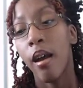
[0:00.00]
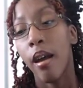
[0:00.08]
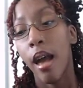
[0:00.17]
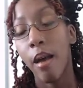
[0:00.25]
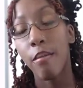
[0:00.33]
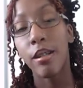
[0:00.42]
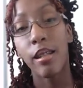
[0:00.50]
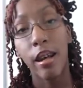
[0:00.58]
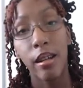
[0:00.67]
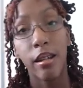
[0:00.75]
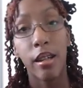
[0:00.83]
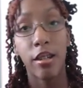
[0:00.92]

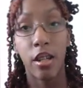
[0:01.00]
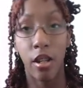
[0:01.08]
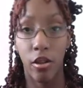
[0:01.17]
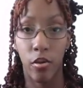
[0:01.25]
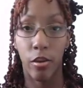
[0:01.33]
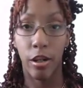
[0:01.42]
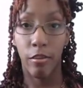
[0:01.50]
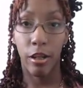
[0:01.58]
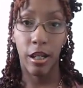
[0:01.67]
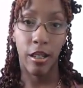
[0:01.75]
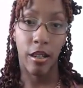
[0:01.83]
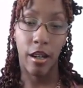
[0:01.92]
Amazonite is another one
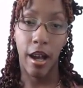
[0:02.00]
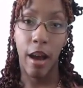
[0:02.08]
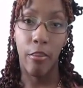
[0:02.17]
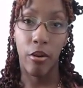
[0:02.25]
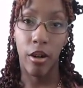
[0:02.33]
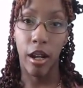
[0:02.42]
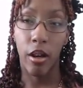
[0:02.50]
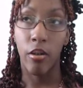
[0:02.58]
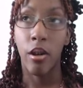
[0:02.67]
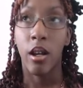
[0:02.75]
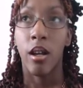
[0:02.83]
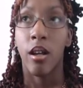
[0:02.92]
because of the copper. Now,
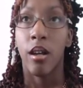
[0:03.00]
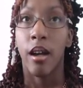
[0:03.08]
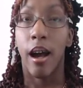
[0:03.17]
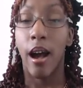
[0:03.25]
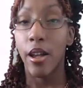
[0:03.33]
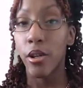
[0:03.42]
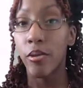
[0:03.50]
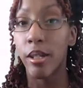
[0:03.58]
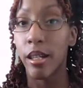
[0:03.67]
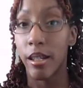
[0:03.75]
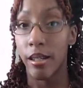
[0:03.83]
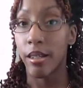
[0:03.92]

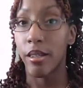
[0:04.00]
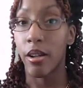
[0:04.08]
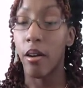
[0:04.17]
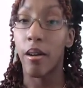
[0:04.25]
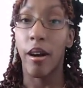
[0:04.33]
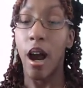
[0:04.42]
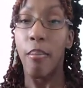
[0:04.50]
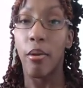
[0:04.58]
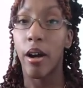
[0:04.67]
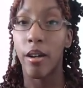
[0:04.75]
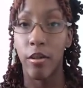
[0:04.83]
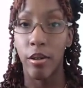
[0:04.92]
IUDs, there are copper
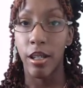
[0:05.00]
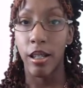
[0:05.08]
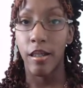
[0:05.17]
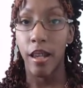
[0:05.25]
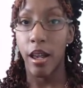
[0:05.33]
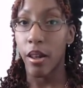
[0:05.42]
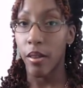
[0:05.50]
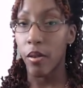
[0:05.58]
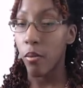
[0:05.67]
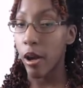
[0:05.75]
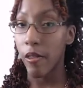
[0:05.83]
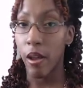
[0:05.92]
IUDs, and
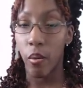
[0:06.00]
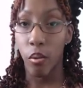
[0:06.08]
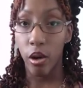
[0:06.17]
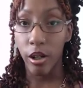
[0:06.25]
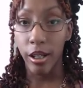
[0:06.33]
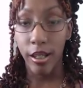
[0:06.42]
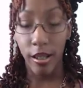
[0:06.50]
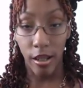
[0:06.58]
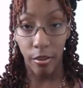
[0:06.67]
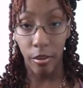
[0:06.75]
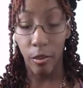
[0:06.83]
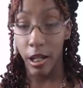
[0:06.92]
the way they work is
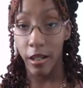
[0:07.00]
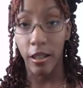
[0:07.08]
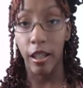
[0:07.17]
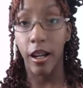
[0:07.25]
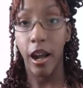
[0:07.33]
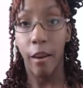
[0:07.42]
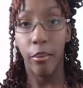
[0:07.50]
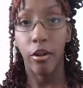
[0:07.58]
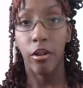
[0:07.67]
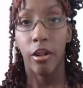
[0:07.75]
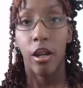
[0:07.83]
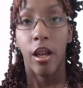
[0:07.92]
because of the
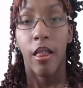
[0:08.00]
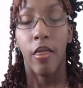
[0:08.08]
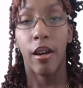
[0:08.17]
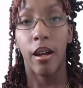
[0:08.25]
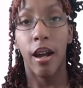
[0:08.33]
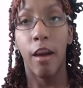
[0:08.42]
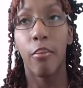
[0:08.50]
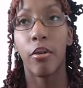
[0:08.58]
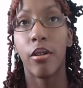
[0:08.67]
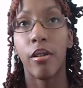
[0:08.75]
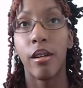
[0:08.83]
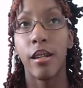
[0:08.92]
copper. The
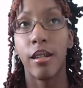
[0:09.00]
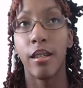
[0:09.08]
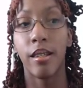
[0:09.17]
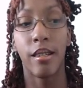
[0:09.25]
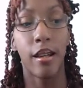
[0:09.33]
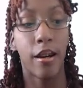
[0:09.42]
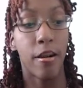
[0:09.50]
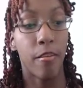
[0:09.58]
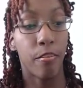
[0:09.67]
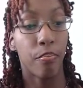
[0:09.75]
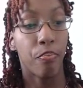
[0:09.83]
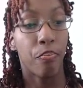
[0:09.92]
copper is
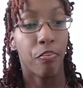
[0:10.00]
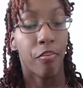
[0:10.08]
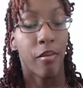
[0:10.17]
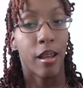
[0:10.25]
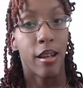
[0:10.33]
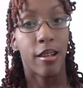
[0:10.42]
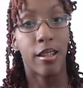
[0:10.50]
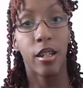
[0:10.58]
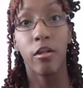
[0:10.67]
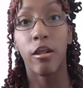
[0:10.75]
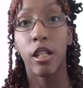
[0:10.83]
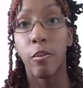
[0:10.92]
a
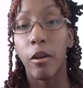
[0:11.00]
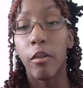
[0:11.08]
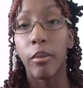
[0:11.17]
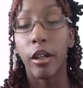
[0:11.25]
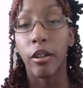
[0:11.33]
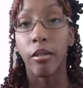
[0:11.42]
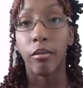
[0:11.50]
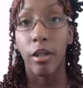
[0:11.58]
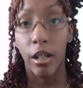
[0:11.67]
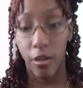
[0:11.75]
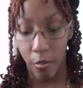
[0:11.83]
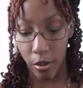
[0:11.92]
serious sperm killer,
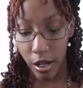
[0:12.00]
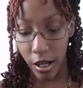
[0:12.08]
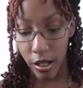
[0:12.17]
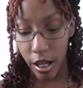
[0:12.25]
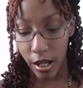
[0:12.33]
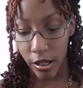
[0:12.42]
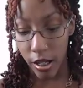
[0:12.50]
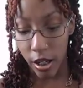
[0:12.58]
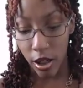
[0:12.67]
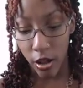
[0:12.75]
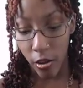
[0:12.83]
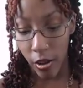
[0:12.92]
and there are plenty of studies that
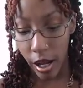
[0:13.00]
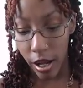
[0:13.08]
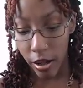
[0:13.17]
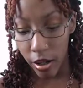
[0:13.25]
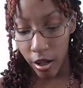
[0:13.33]
show that.